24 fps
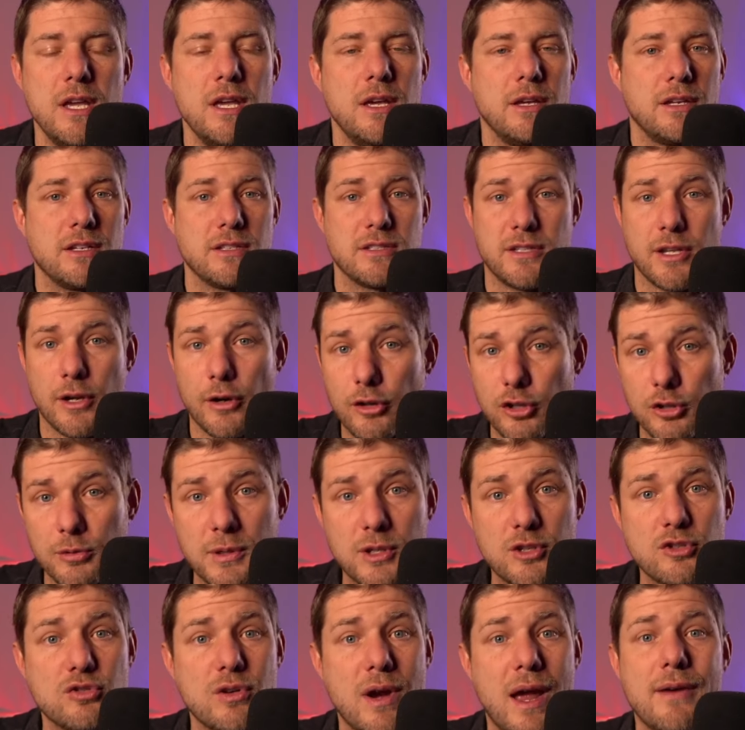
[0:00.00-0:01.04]
because they're going to be
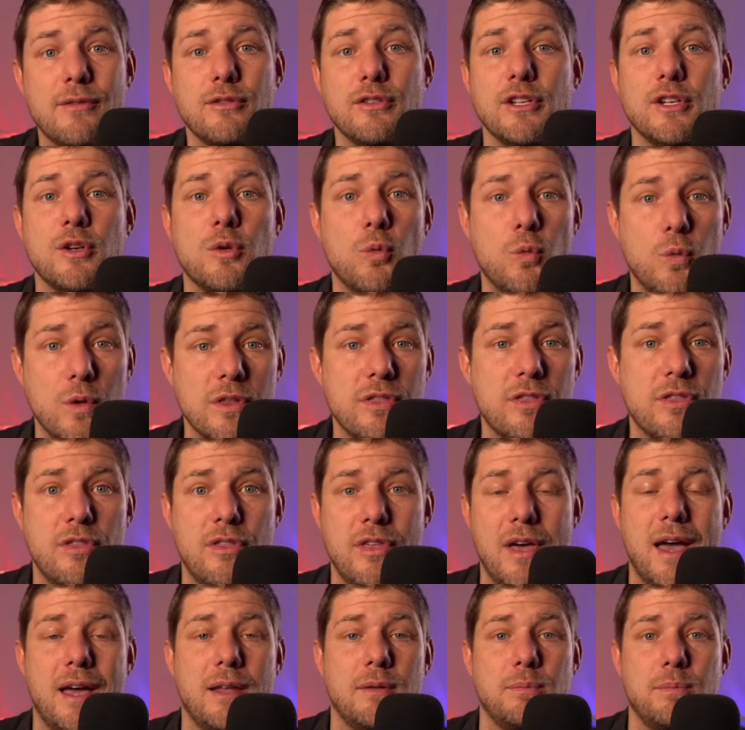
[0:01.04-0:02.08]
traveling with
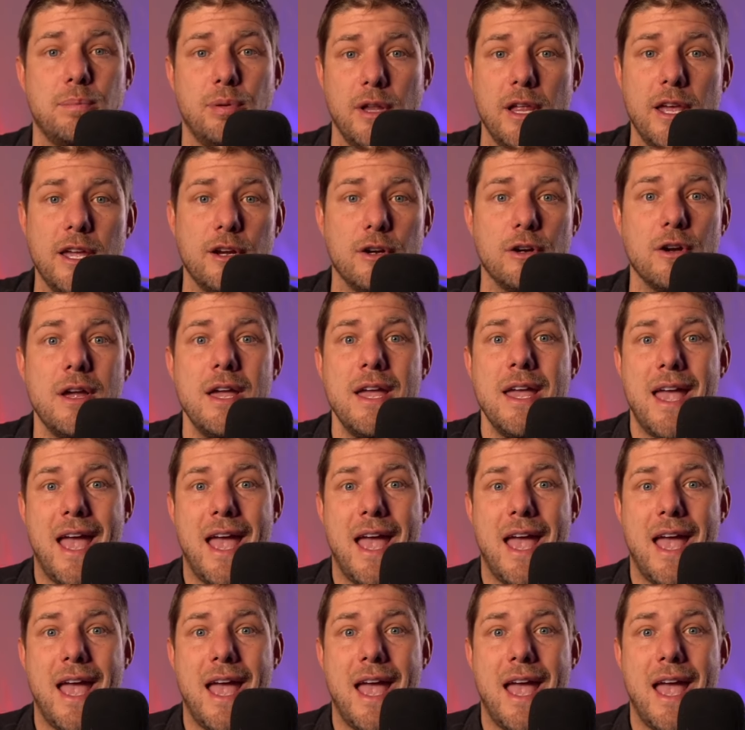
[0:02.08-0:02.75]
that player,